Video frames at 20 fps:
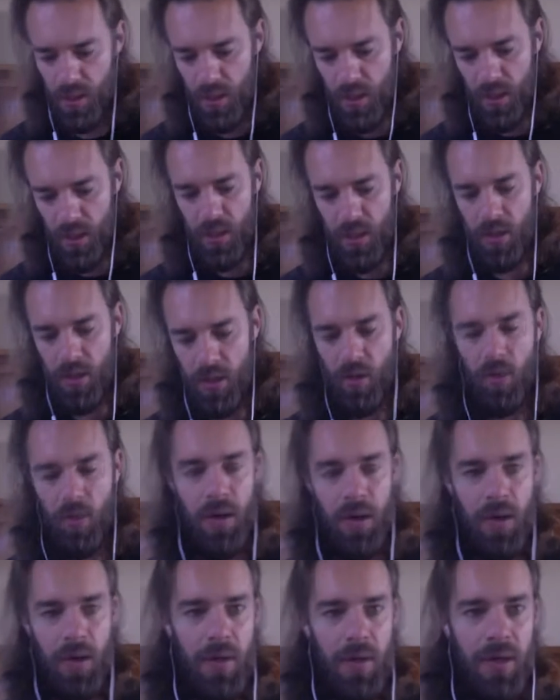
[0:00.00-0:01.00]

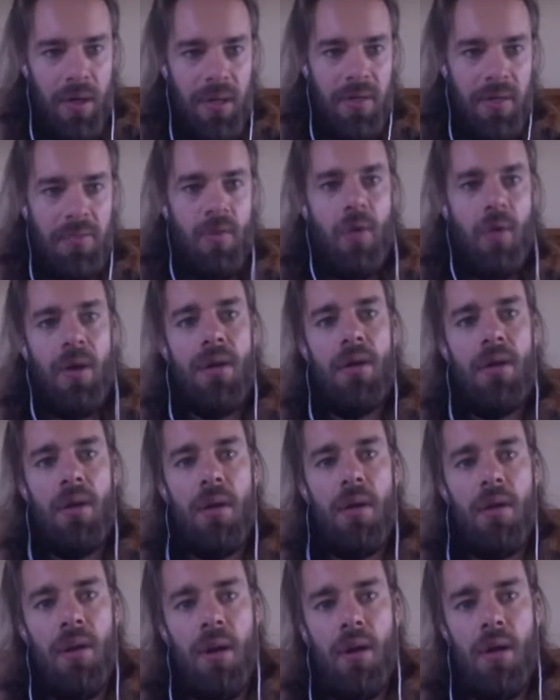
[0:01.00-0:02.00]
quite a
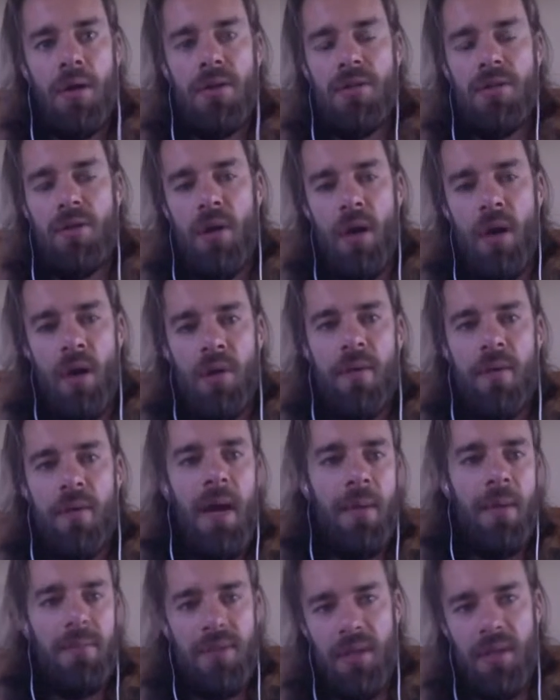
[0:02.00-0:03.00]
large
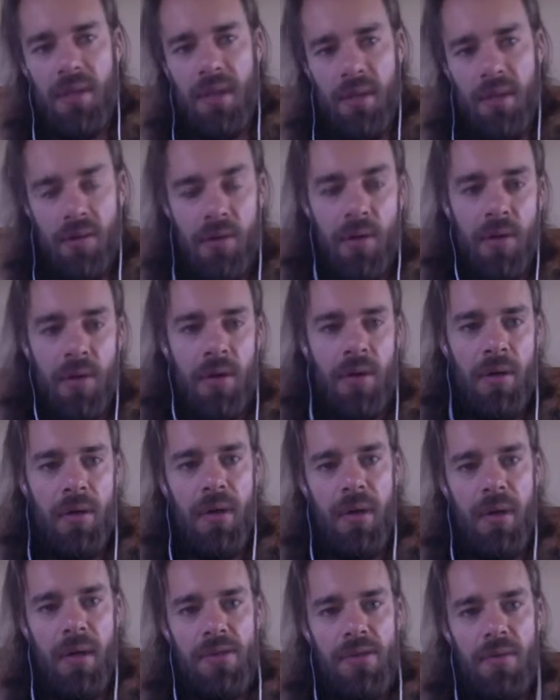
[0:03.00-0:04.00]
on-ramp to like learn.
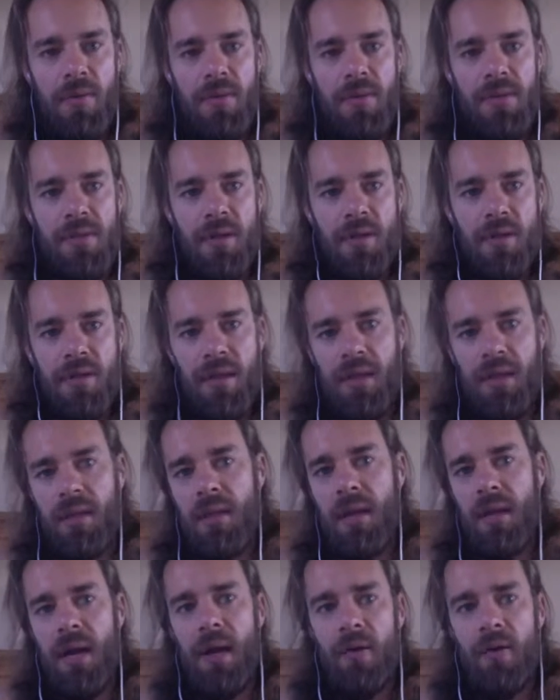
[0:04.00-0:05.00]
And so we started thinking
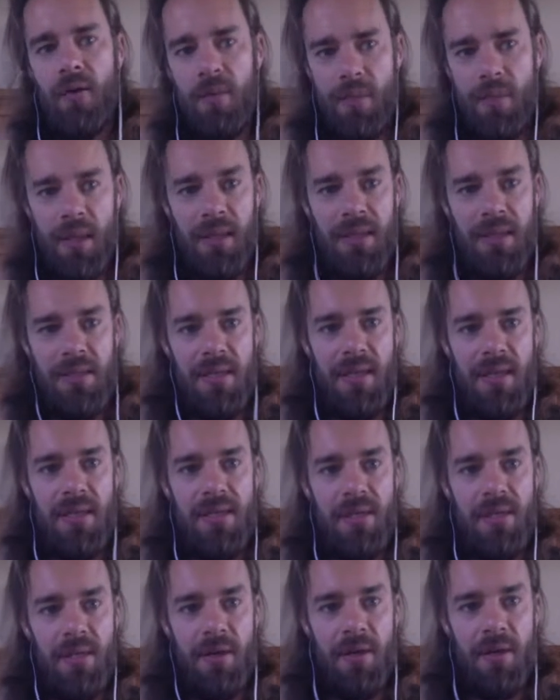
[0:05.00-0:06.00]
like, how can we make this
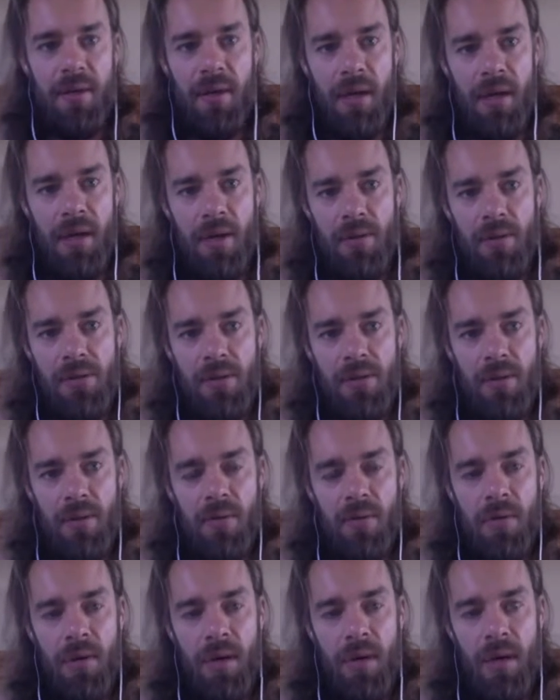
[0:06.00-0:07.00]
easier? And
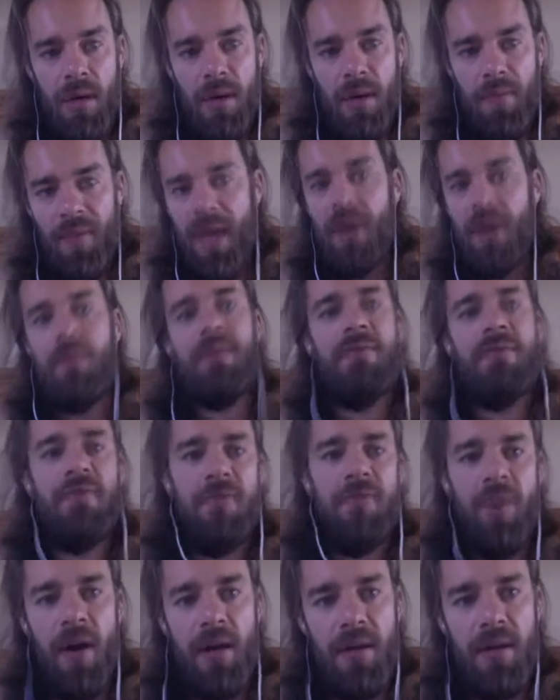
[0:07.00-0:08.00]
also how do we
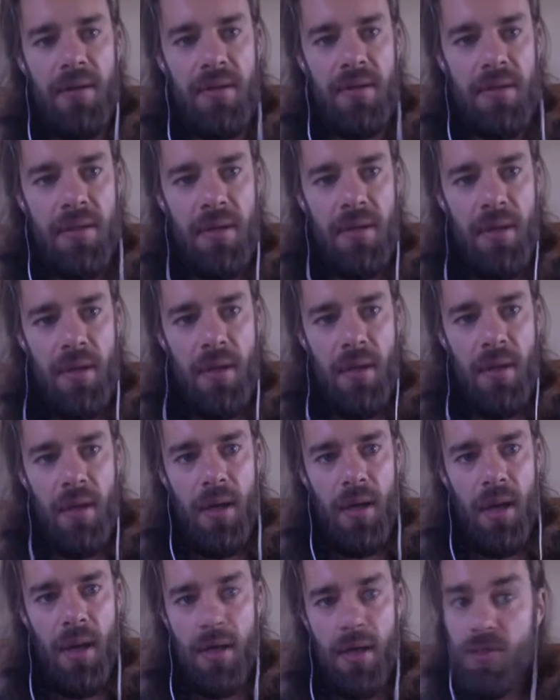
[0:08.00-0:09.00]
fund
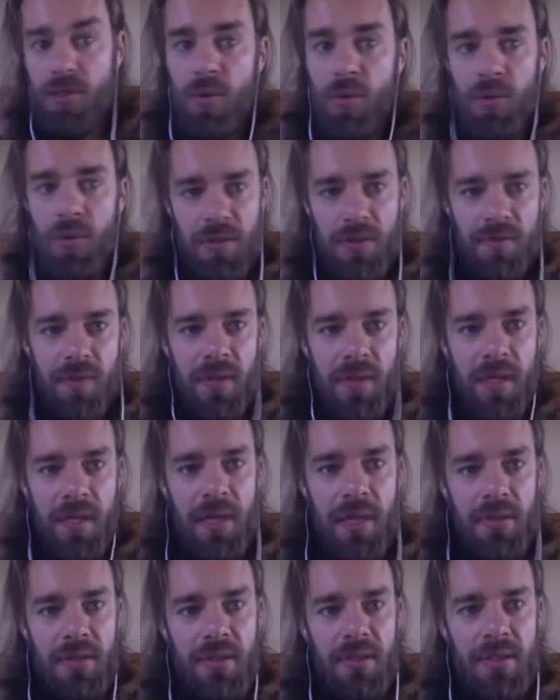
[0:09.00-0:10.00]
tools for the
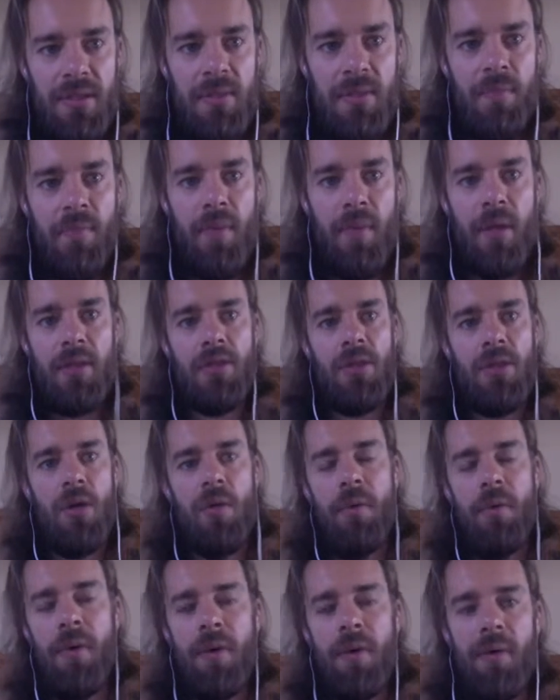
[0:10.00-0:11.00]
ecosystem? And so
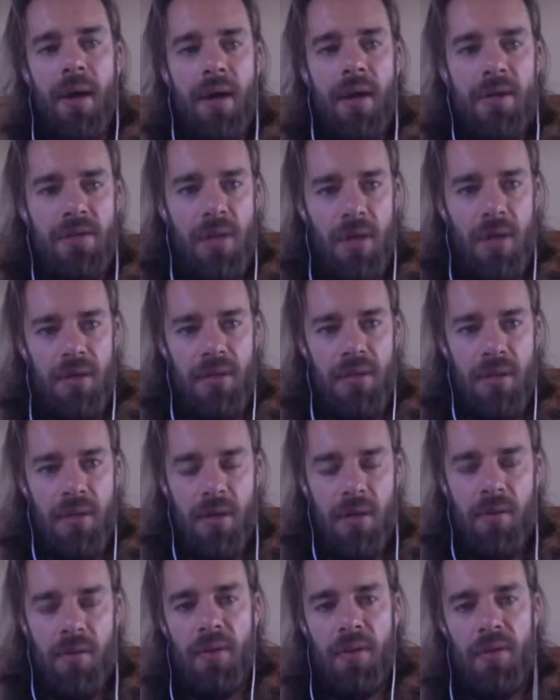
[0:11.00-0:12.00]
we went around and talked to,
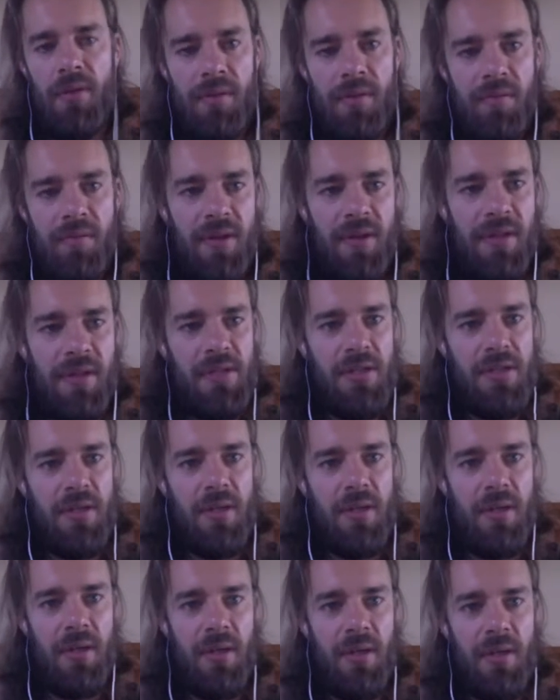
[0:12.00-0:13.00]
the Ethereum
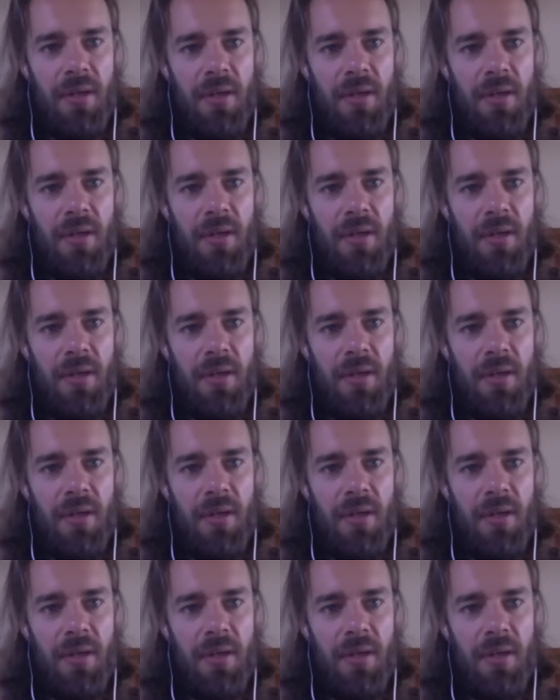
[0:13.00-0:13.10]
Foundation and